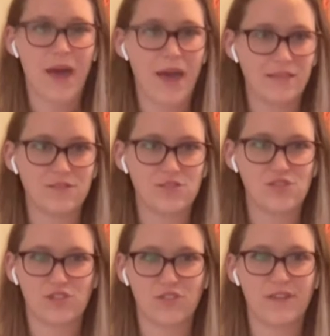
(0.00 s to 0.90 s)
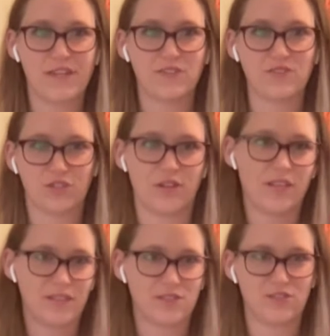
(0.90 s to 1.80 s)
been serving
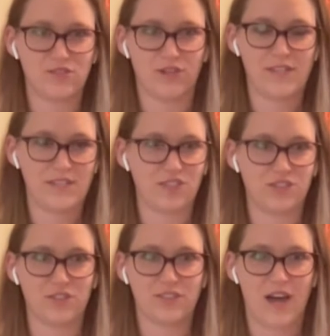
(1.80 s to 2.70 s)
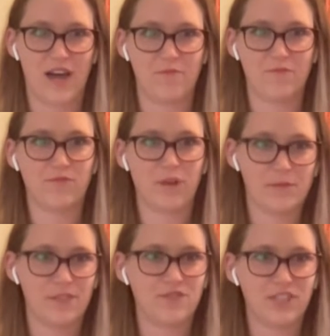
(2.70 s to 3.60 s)
during this transitional time?
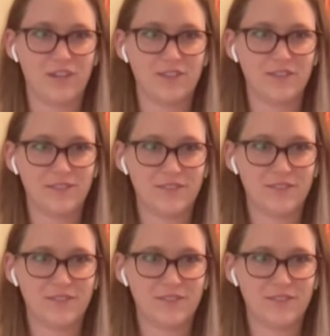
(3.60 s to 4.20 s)
Representative Sherrill?